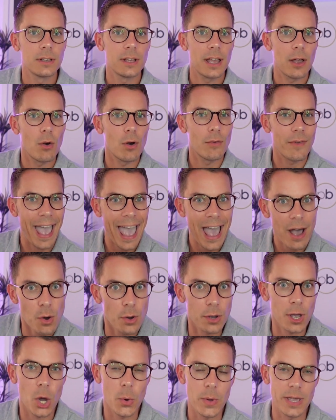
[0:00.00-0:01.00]
of
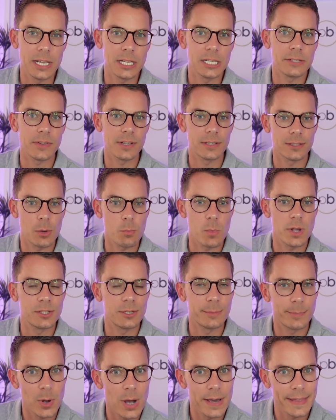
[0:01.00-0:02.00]
outgoings for someone to
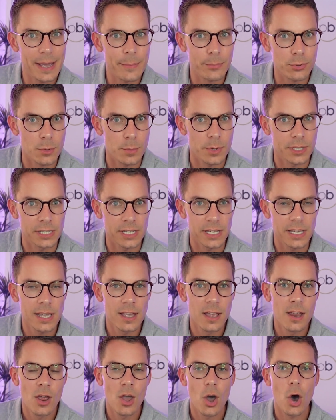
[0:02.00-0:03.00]
buy that property
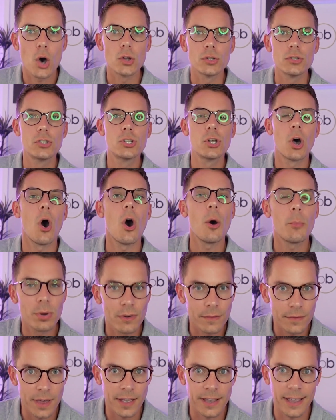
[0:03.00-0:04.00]
on top of
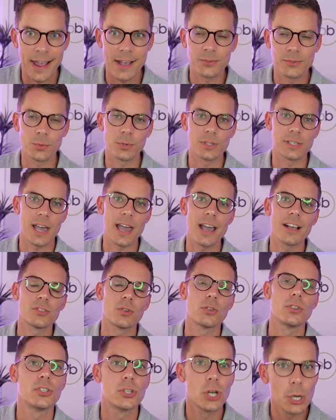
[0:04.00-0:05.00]
their council tax,
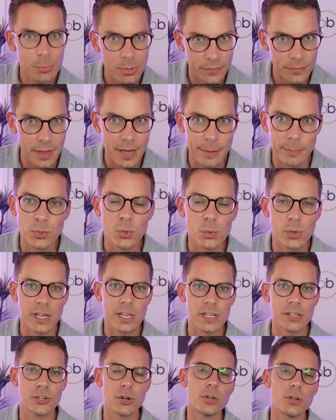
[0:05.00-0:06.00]
on top of their
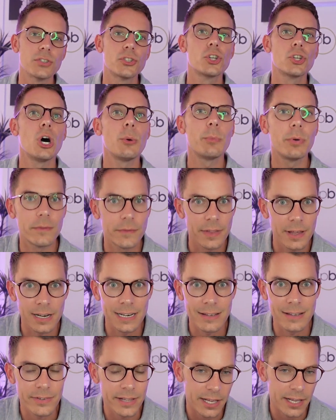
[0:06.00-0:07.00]
mortgage, on top of their
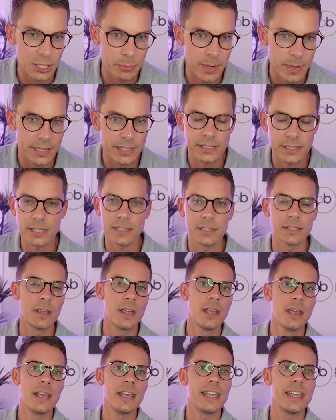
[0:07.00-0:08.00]
living expenses
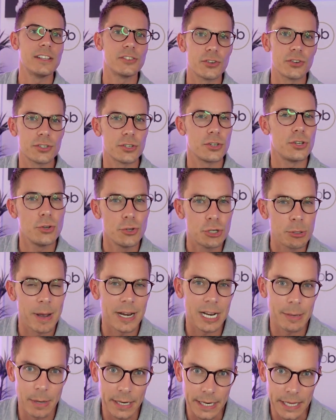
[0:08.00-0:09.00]
is just a huge amount
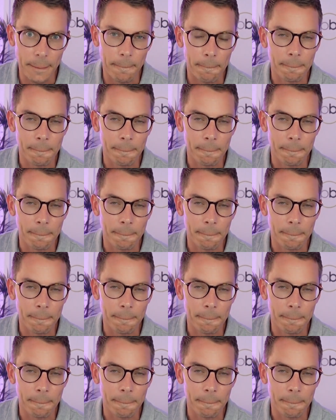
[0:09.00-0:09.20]
of money.